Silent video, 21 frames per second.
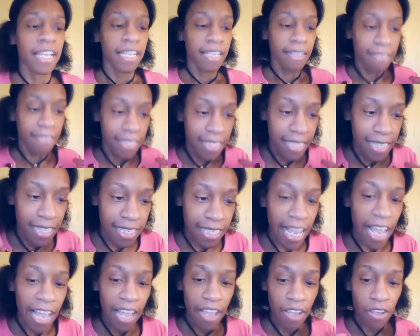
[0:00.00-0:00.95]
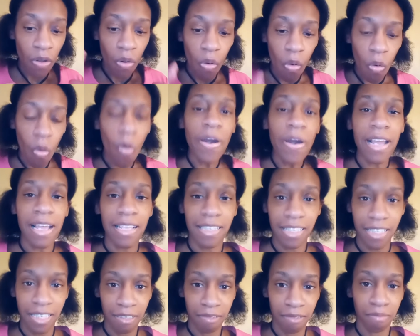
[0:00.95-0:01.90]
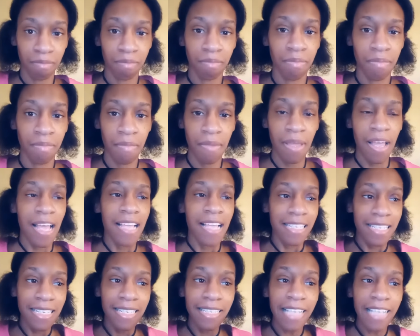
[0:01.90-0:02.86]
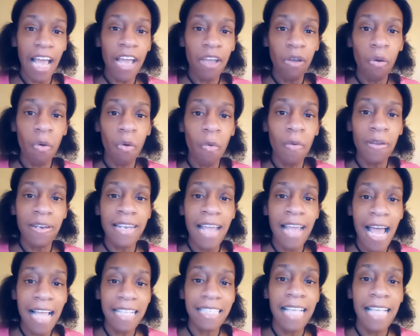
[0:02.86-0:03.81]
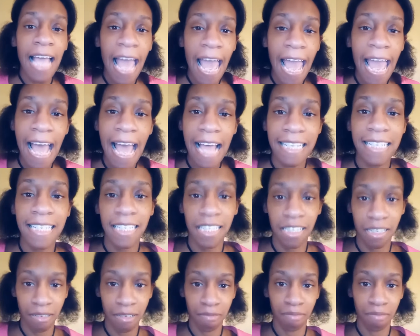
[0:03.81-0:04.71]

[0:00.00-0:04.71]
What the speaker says: Stay on it. Stay on that ass.